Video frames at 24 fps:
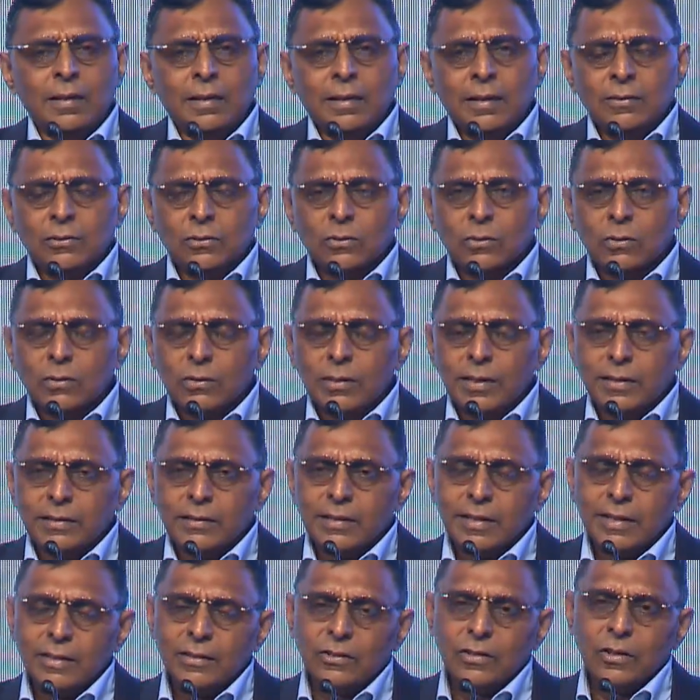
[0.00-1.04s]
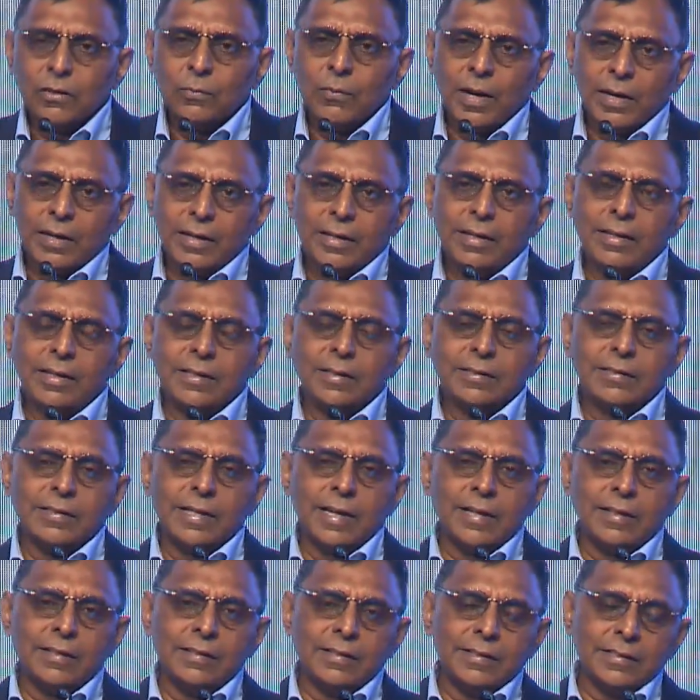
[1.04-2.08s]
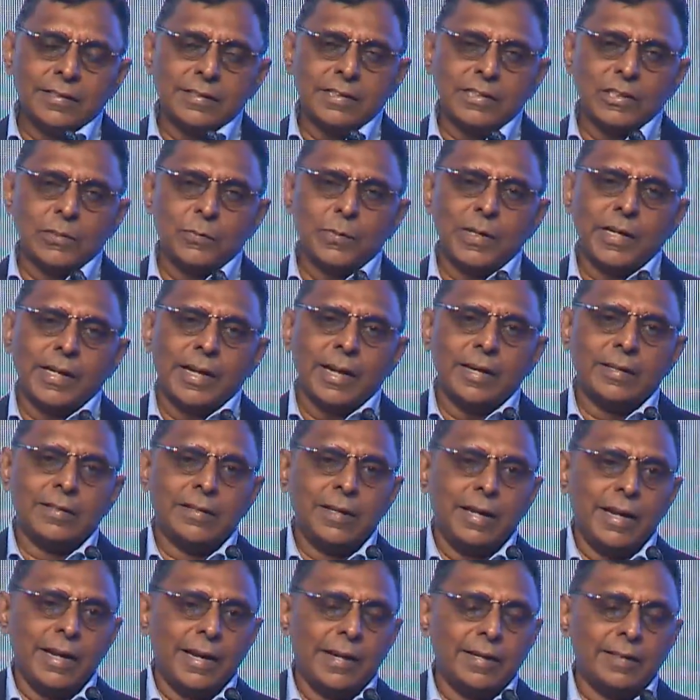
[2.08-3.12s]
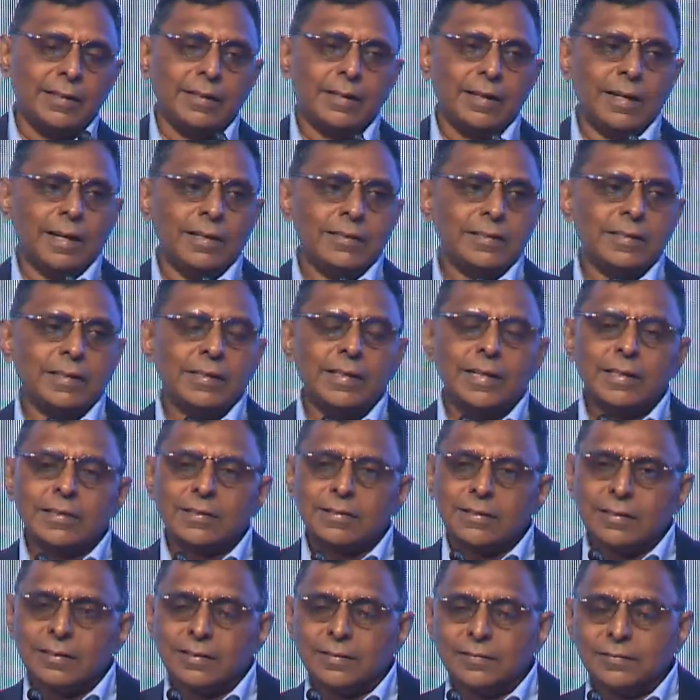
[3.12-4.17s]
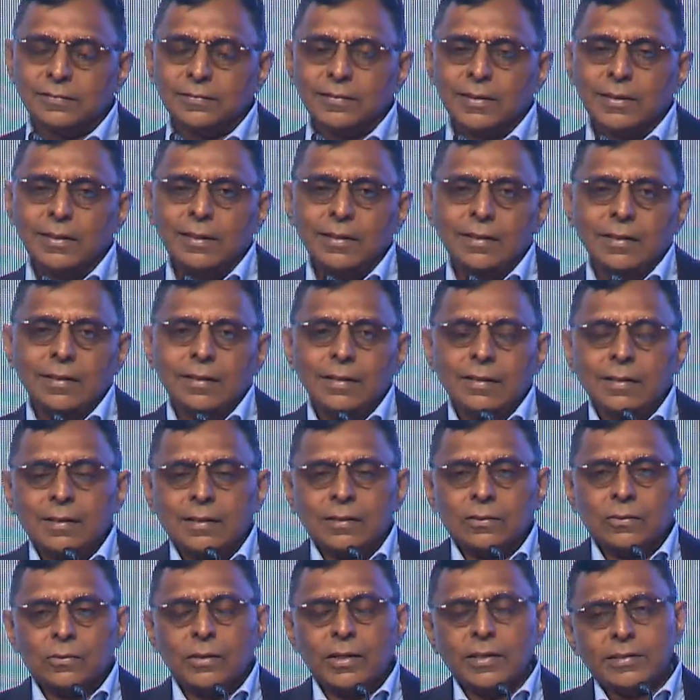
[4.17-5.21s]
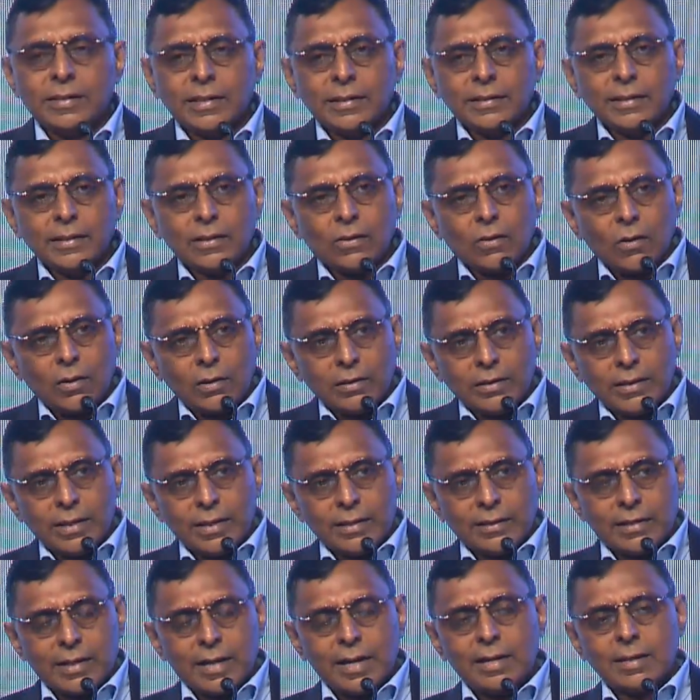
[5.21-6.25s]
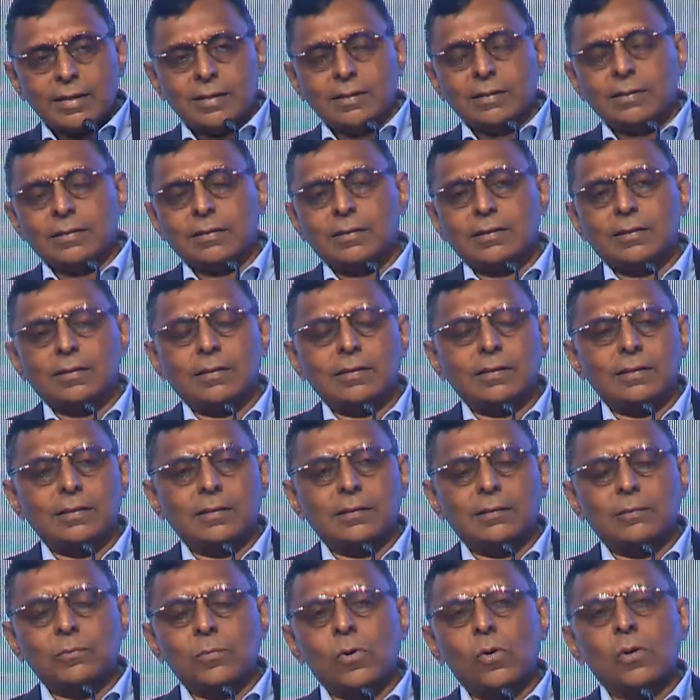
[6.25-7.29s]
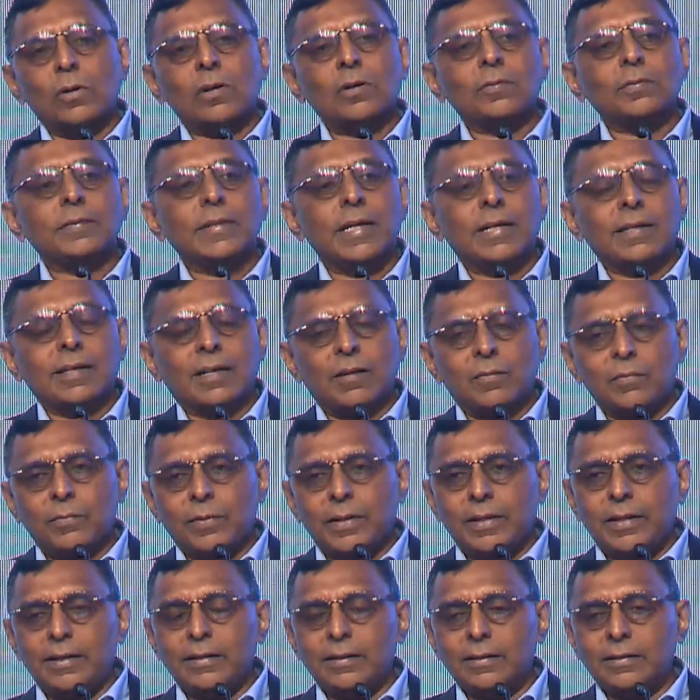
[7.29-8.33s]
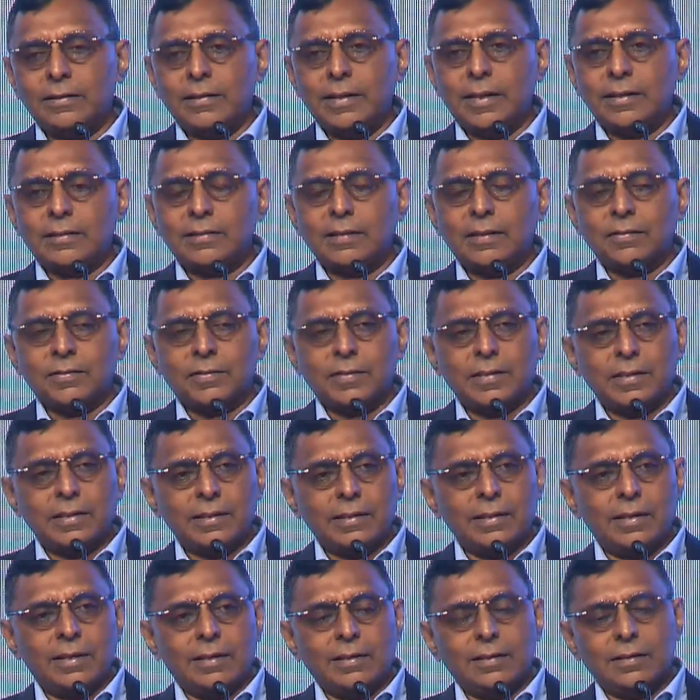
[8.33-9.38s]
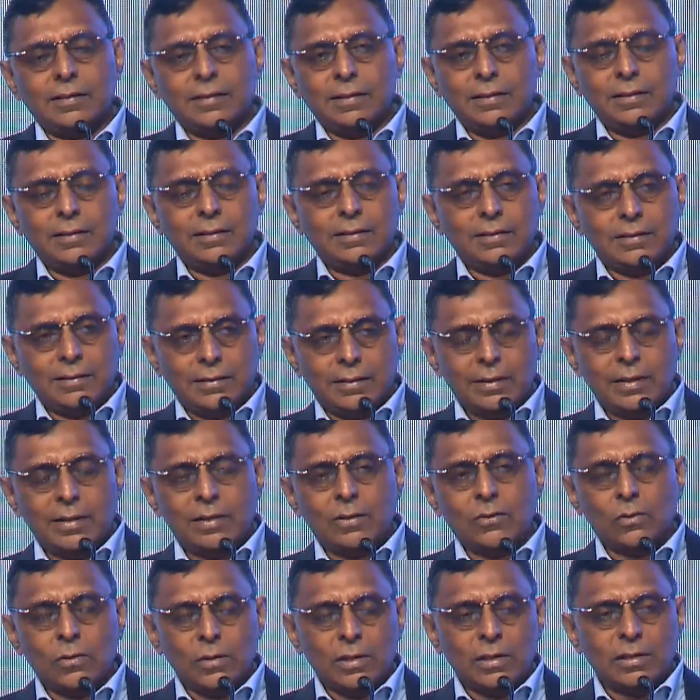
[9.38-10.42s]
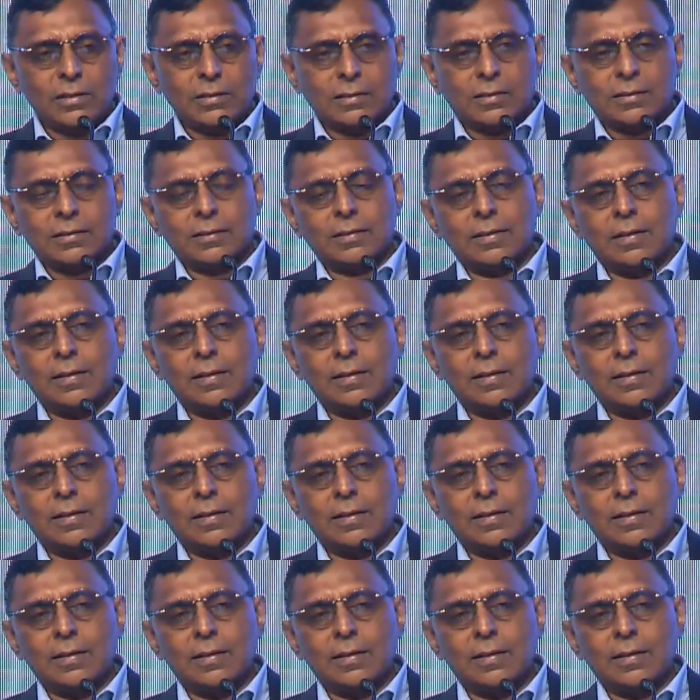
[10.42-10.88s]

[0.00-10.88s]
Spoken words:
So he said, "Your worry is that decisions will get delayed?" I said, "Yes, sir." So he said, "We called the entire board of that company, GSFC, and their owners,